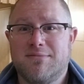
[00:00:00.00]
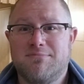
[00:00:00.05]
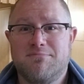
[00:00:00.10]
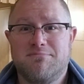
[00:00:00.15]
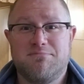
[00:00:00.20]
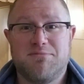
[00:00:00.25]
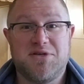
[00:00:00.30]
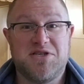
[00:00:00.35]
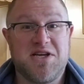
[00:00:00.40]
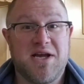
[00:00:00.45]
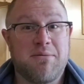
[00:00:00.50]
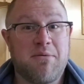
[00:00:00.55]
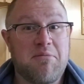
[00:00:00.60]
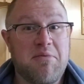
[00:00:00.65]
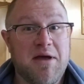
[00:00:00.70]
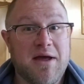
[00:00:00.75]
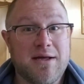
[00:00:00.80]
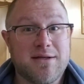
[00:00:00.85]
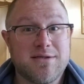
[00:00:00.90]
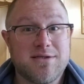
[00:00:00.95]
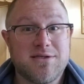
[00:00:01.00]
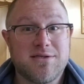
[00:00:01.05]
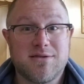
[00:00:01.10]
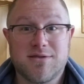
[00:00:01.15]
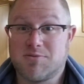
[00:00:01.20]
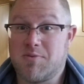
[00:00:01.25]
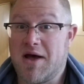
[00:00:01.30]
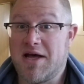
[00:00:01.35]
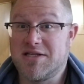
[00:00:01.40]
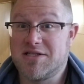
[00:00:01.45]
Pajama pants,
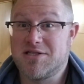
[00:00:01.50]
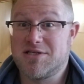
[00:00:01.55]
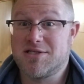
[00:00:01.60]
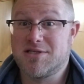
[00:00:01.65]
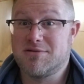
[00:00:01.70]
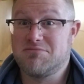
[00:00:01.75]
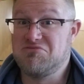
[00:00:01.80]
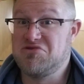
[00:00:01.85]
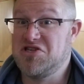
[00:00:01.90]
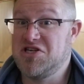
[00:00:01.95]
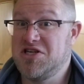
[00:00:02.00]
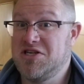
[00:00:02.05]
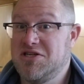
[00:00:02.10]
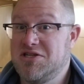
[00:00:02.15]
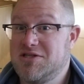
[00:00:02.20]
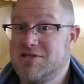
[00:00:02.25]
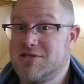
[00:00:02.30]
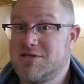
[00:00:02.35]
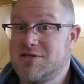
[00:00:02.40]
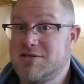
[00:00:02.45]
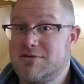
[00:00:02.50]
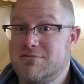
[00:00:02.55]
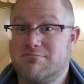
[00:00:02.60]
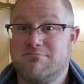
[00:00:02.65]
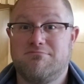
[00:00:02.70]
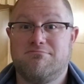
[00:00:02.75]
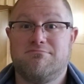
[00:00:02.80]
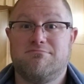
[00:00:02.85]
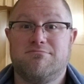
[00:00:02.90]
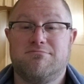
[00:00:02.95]
sweats, jeans,
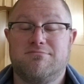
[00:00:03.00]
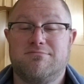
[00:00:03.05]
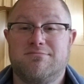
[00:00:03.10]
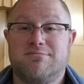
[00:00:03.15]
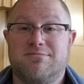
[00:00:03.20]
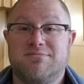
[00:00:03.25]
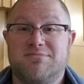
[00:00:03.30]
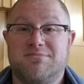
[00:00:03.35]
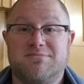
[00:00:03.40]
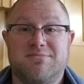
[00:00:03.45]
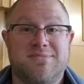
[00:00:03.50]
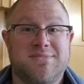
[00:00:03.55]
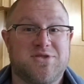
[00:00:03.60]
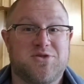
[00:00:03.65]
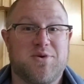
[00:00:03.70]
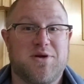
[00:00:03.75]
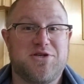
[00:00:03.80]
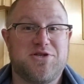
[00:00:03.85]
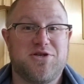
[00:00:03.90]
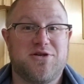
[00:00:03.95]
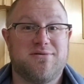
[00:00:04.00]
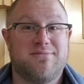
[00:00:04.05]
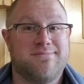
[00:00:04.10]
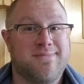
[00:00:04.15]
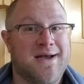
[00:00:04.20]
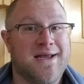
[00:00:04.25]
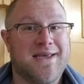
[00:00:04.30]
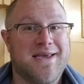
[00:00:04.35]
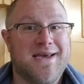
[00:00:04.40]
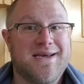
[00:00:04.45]
sweatshirt in
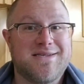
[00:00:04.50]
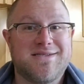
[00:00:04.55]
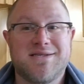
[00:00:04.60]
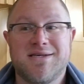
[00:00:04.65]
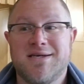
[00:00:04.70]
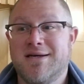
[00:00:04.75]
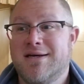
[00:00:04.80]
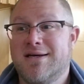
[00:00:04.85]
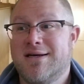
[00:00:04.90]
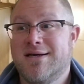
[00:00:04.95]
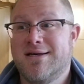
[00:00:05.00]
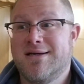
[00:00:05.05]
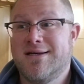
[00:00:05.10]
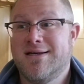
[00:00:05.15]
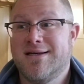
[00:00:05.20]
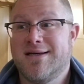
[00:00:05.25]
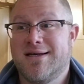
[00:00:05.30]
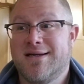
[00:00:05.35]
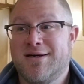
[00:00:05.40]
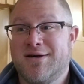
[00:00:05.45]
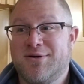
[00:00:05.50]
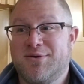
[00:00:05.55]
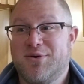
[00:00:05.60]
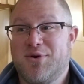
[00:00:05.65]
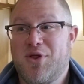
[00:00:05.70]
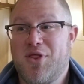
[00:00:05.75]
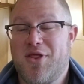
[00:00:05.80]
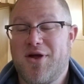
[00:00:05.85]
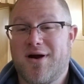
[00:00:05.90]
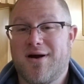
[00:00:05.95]
my case. You know,
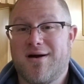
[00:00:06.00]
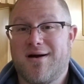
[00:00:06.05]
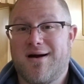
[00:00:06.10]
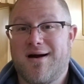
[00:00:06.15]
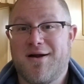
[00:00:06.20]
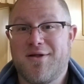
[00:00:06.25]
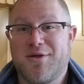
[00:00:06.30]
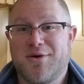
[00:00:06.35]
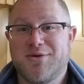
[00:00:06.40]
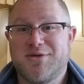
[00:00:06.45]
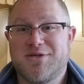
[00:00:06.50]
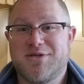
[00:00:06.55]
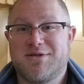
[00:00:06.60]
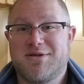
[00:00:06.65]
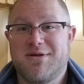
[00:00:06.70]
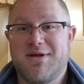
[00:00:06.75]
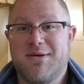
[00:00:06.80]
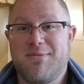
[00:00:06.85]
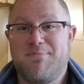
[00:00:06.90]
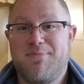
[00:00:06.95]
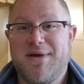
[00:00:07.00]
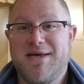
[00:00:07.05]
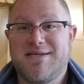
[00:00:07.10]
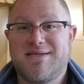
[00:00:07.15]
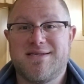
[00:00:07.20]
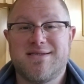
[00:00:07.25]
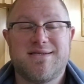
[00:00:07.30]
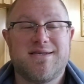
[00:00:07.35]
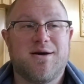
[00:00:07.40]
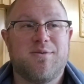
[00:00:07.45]
there are those
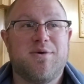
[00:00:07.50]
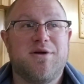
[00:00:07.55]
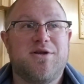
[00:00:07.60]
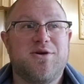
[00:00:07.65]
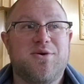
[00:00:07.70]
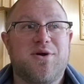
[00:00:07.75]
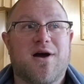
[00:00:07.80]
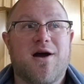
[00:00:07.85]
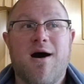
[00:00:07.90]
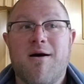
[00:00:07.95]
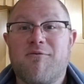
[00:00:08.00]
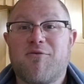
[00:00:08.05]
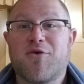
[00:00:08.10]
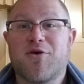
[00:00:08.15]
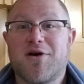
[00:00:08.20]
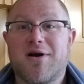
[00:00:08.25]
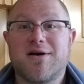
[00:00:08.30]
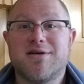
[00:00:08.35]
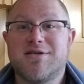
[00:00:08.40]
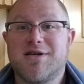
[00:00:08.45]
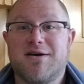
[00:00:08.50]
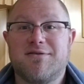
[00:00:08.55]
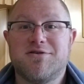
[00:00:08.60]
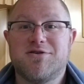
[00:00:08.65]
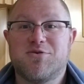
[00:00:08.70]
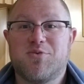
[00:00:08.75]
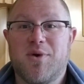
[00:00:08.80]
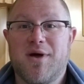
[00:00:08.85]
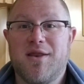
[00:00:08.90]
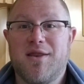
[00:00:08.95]
pieces that we do to comfort
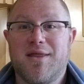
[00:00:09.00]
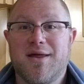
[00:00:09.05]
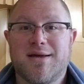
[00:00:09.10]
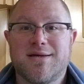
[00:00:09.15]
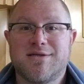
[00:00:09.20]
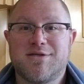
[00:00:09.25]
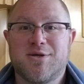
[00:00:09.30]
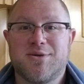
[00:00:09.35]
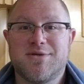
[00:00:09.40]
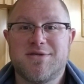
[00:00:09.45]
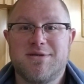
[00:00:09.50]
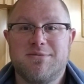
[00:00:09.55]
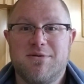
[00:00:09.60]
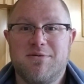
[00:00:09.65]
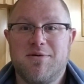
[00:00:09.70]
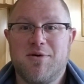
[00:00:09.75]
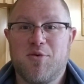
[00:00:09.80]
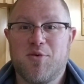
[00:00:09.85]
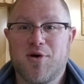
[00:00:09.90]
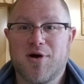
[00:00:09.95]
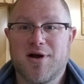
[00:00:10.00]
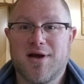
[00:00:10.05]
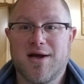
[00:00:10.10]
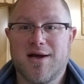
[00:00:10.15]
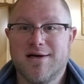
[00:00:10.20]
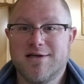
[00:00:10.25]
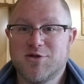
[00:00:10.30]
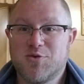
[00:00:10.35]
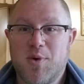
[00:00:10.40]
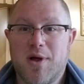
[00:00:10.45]
ourselves when things don't seem to be
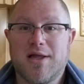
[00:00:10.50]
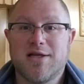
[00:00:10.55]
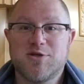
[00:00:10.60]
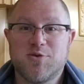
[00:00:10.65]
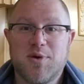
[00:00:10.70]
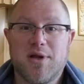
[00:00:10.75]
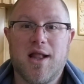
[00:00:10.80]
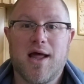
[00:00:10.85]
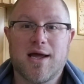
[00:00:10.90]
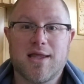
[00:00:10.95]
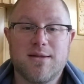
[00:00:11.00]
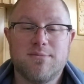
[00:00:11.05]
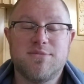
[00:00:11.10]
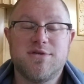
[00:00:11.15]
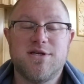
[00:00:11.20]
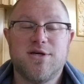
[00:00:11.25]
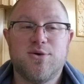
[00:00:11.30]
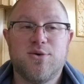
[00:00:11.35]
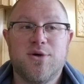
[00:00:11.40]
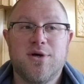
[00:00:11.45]
working as well as we like them to.